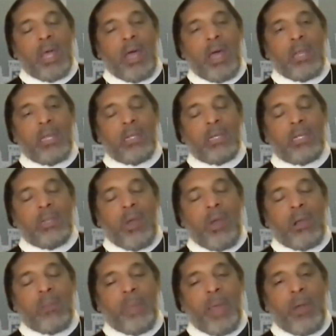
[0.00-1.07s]
honor to
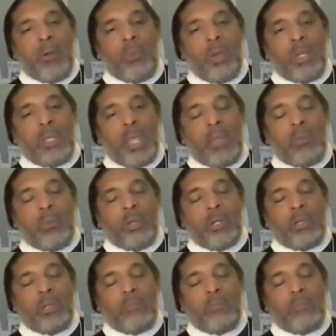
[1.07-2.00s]
talk about what they would